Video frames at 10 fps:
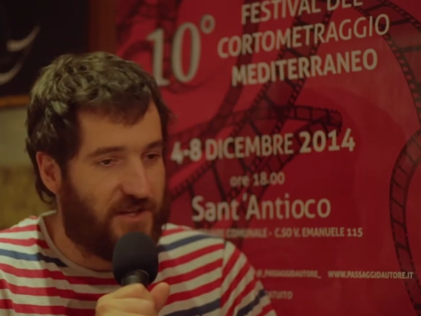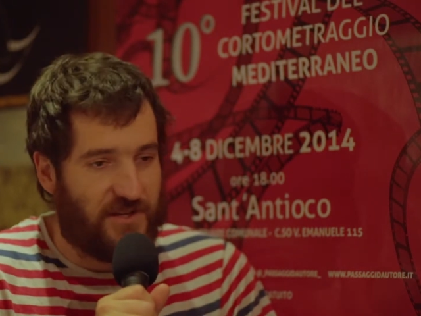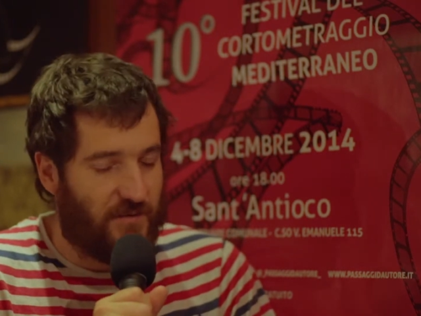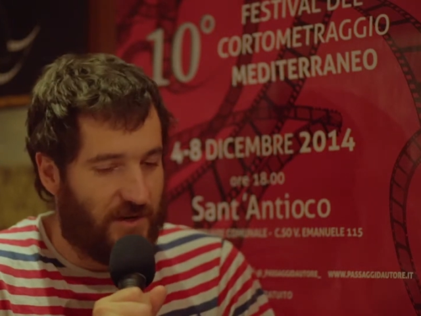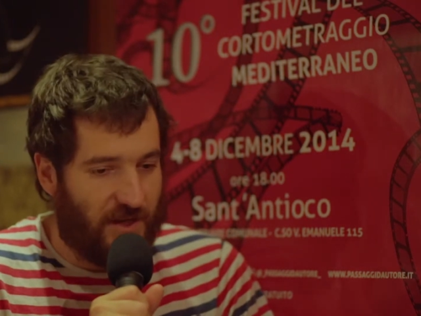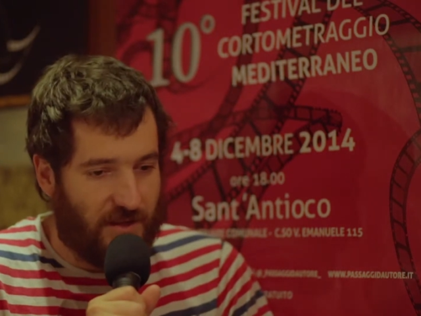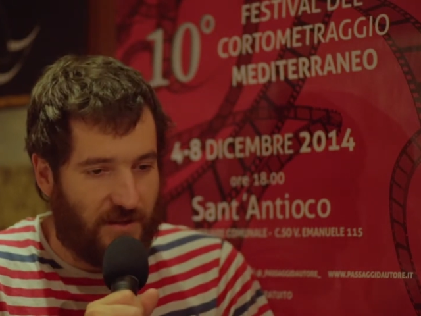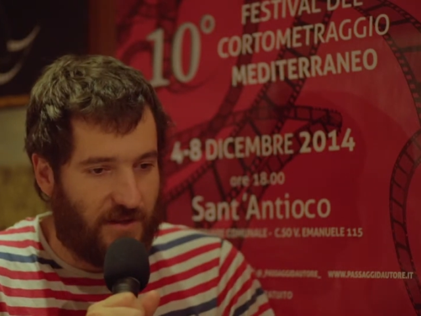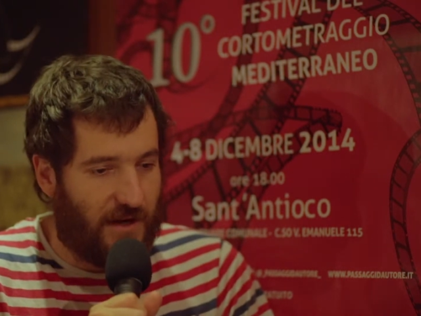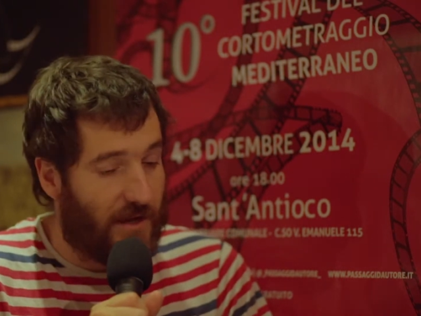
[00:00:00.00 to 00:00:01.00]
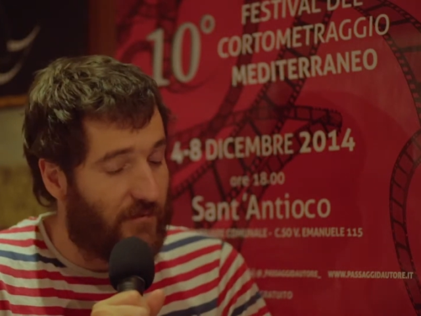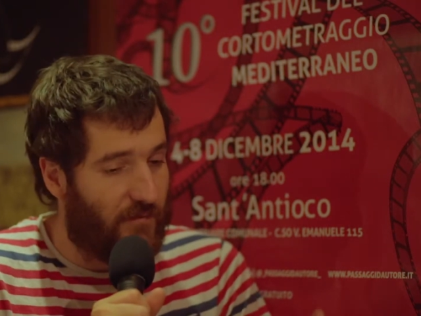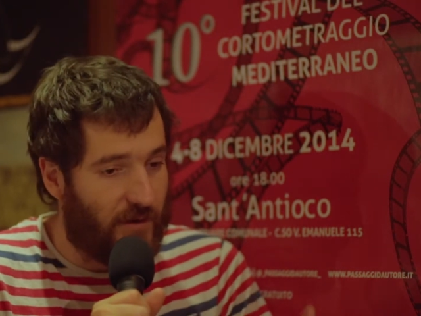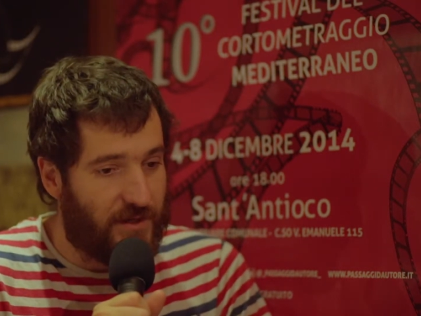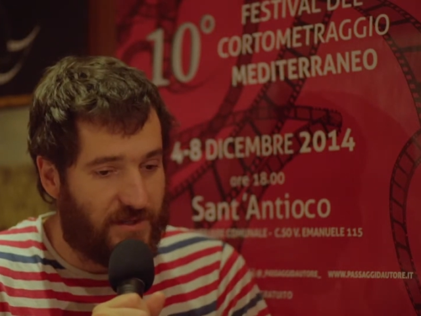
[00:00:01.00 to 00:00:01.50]
I just needed like a
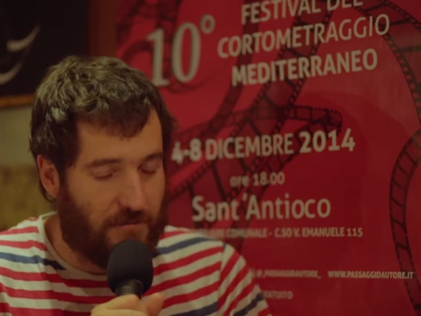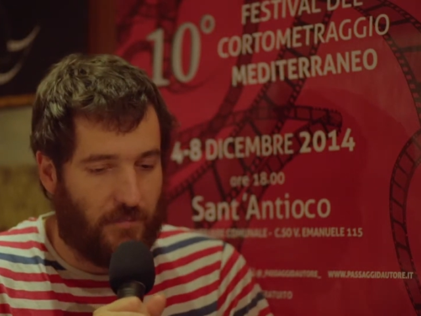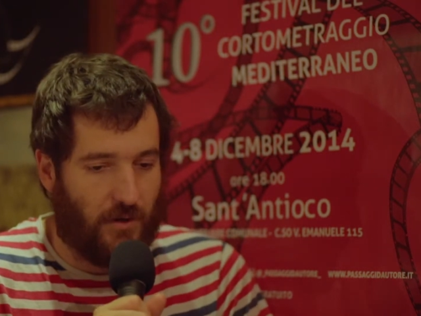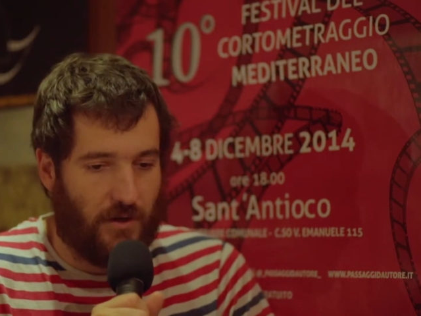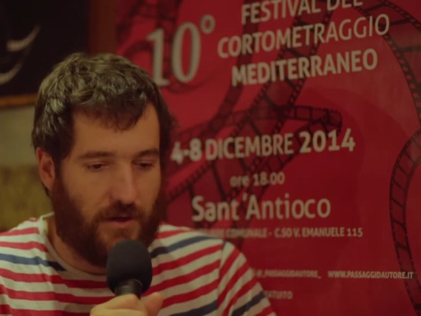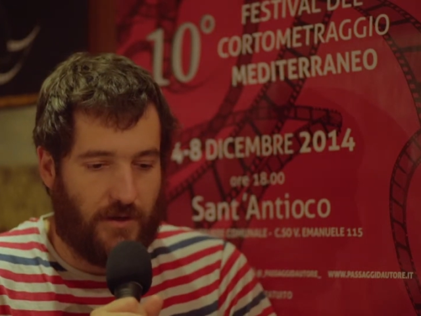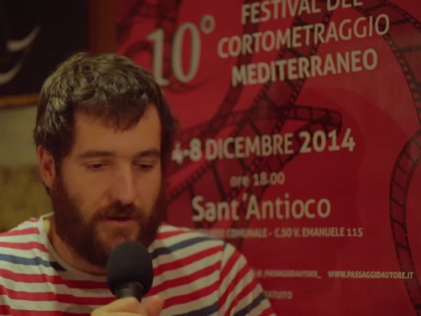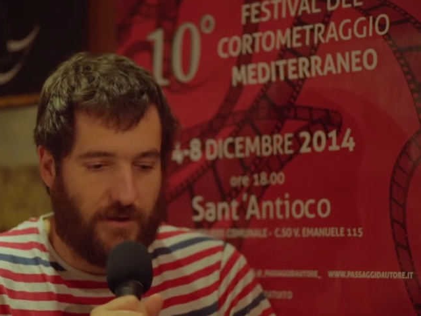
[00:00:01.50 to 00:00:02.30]
very simple